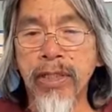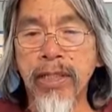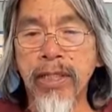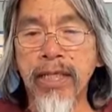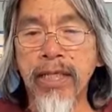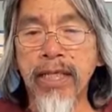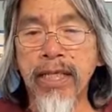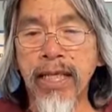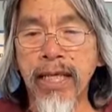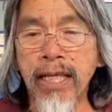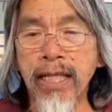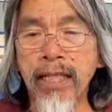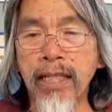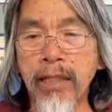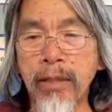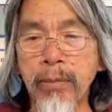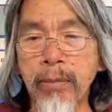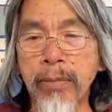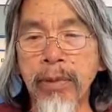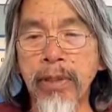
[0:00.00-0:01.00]

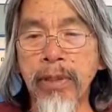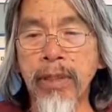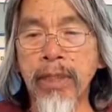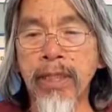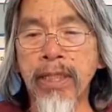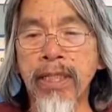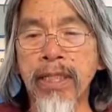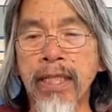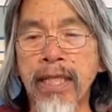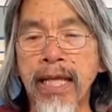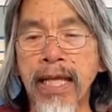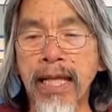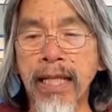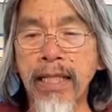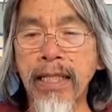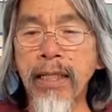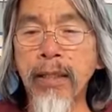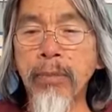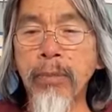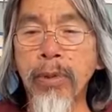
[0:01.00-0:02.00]
inalienable,
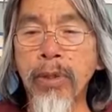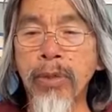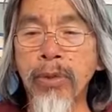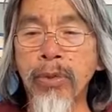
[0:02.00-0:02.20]
inalienable